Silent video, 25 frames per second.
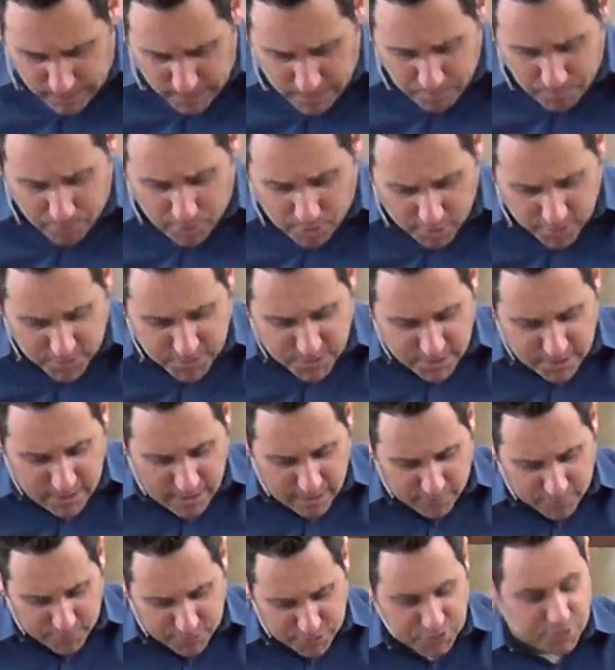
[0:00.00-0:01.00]
in Paul's
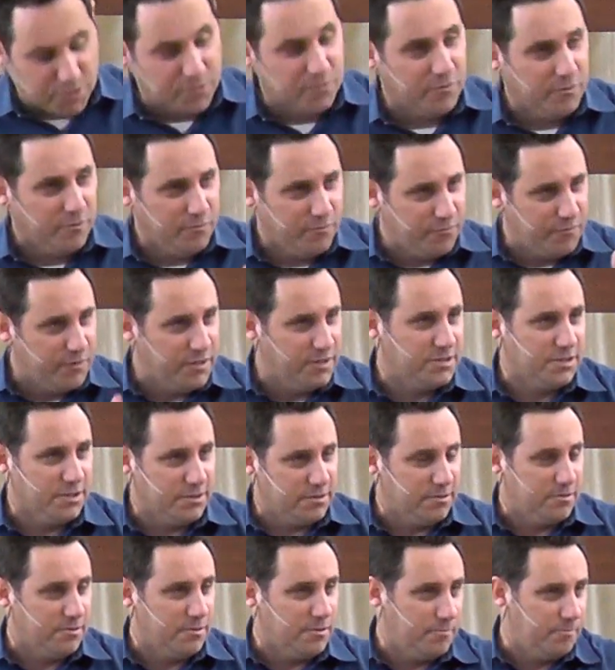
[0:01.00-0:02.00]
endeavors to
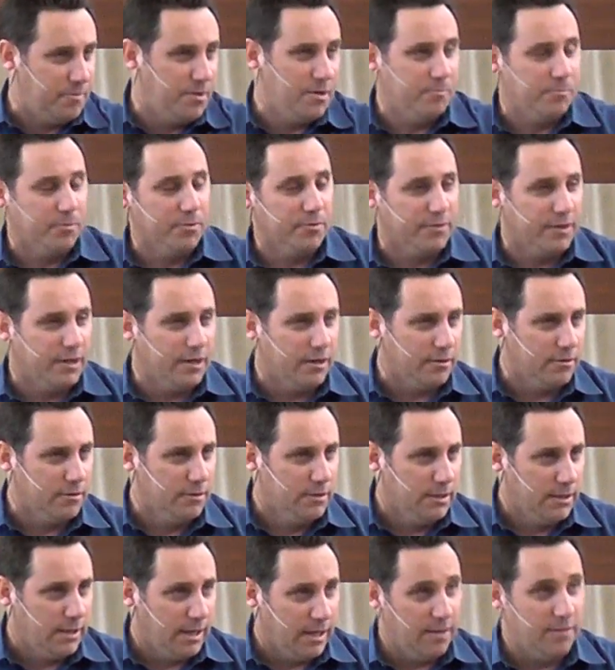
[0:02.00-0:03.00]
visit the people there
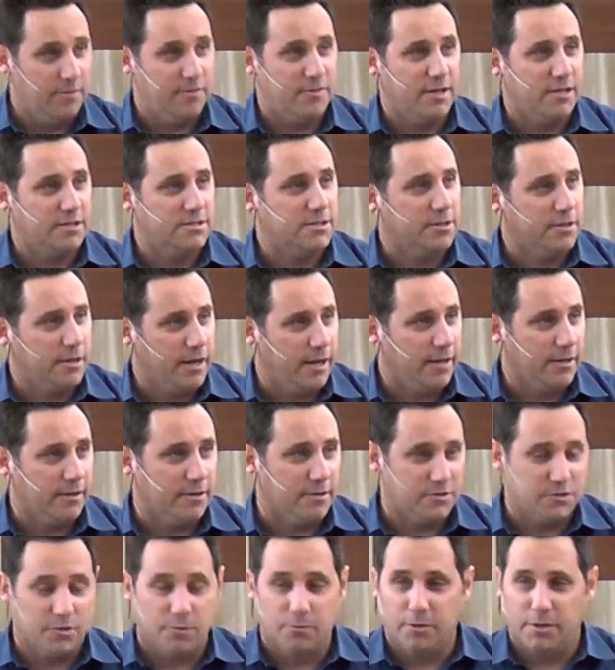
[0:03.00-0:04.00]
in
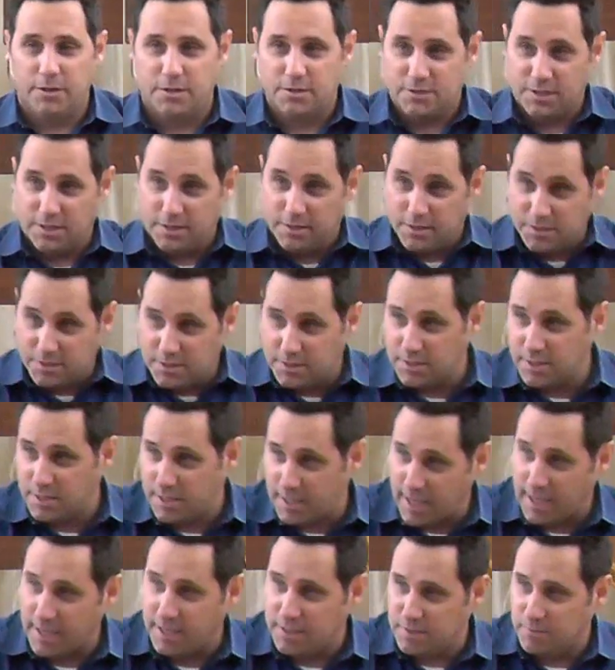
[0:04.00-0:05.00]
Thessalonica. So we can see this is a
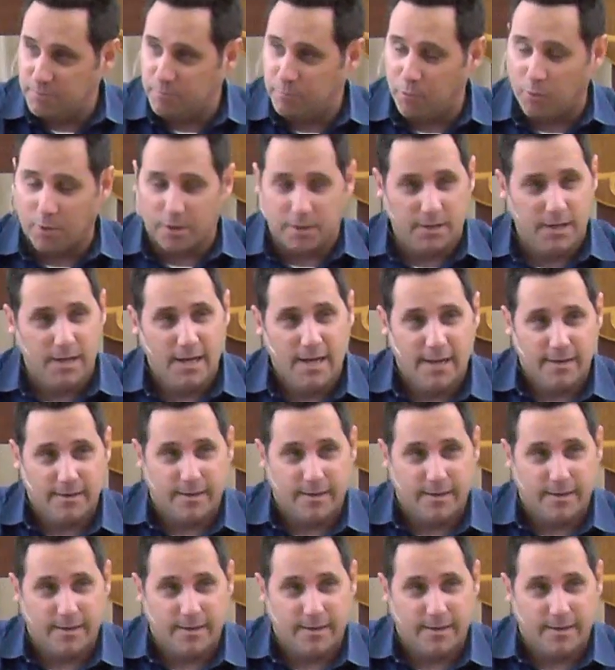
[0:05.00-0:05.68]
case in point.